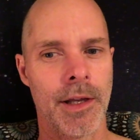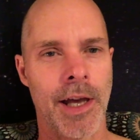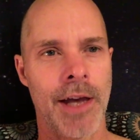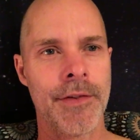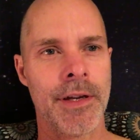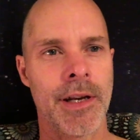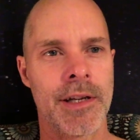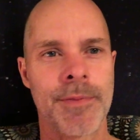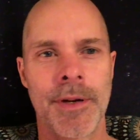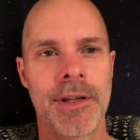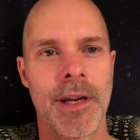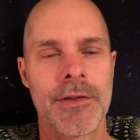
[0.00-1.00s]
Having
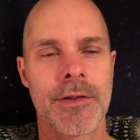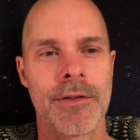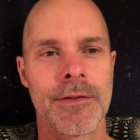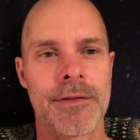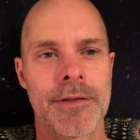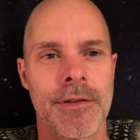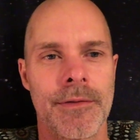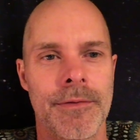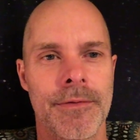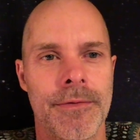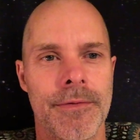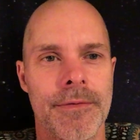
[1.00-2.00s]
expectations of
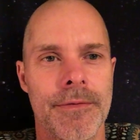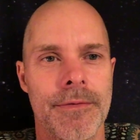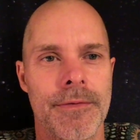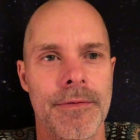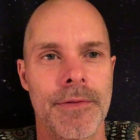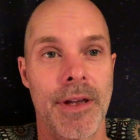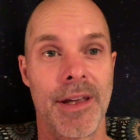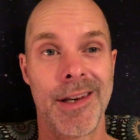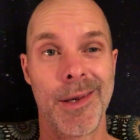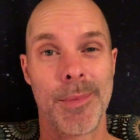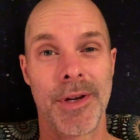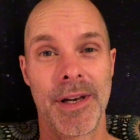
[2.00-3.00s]

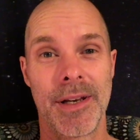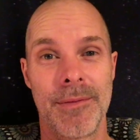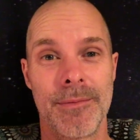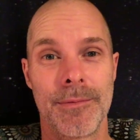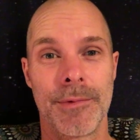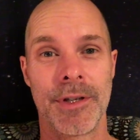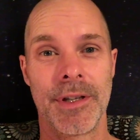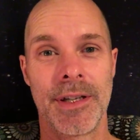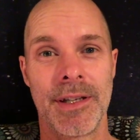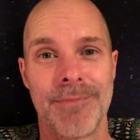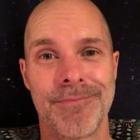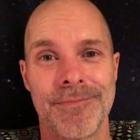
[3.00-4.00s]
anybody
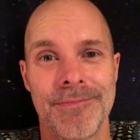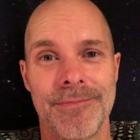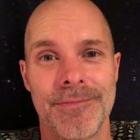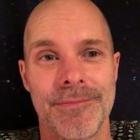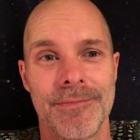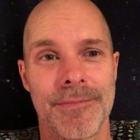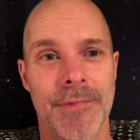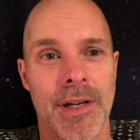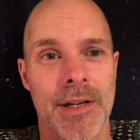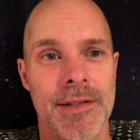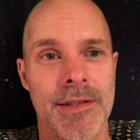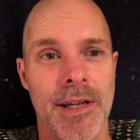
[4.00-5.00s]
really kind
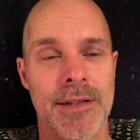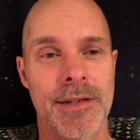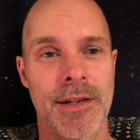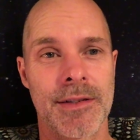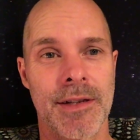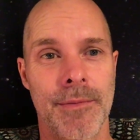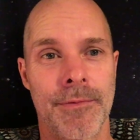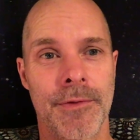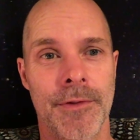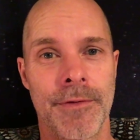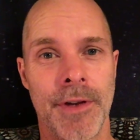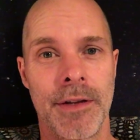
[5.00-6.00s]
of sets us up for
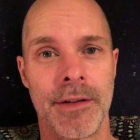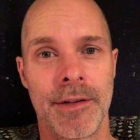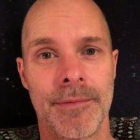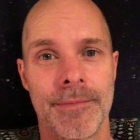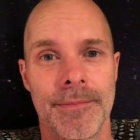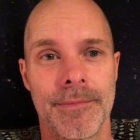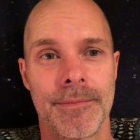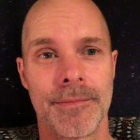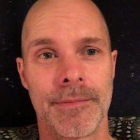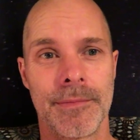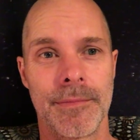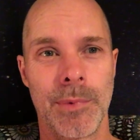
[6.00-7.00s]
failure.
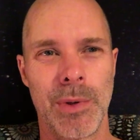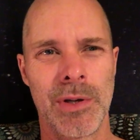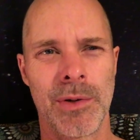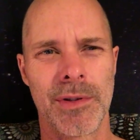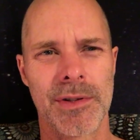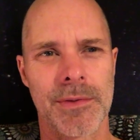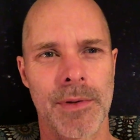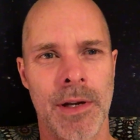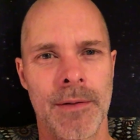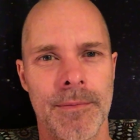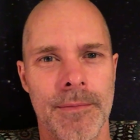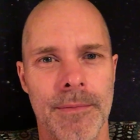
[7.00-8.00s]
We know this, right?
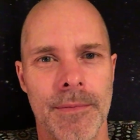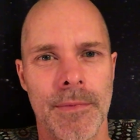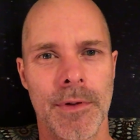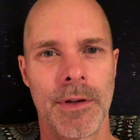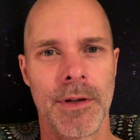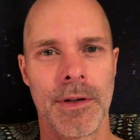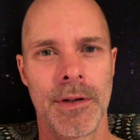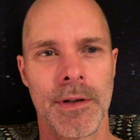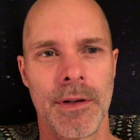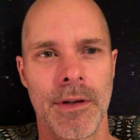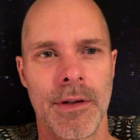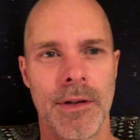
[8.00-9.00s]

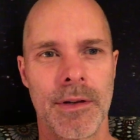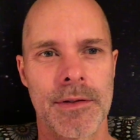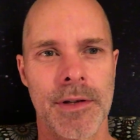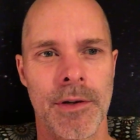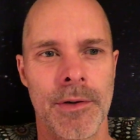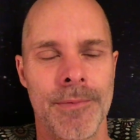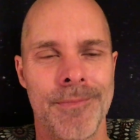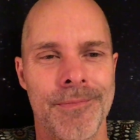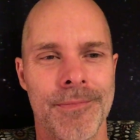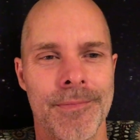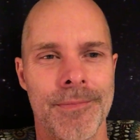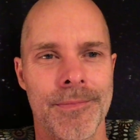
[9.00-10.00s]
So,
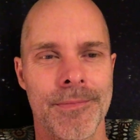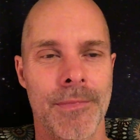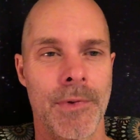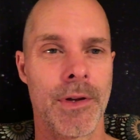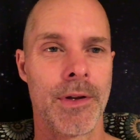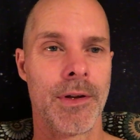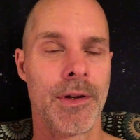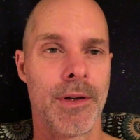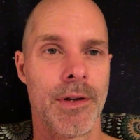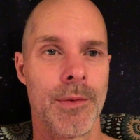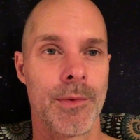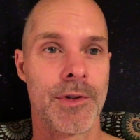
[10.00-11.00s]

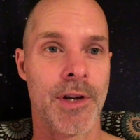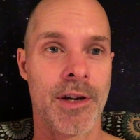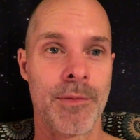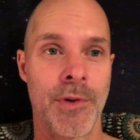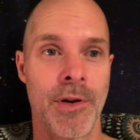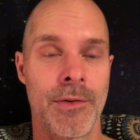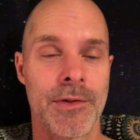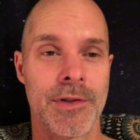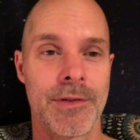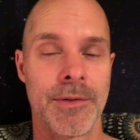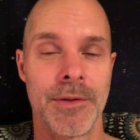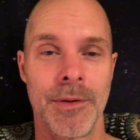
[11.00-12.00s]
we're talking about
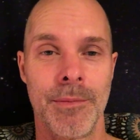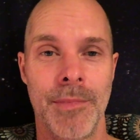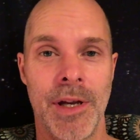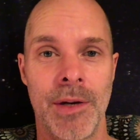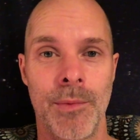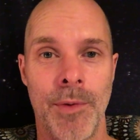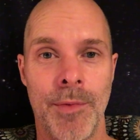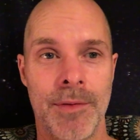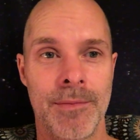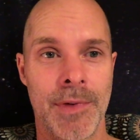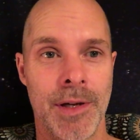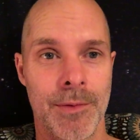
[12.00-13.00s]
men and
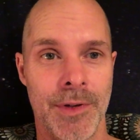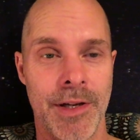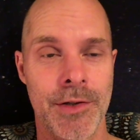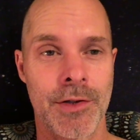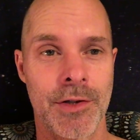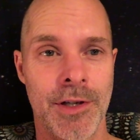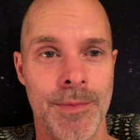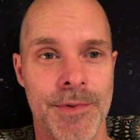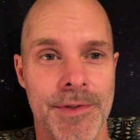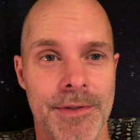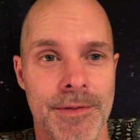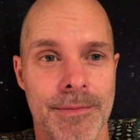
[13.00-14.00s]
women and
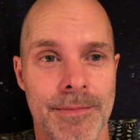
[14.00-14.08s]
relationships.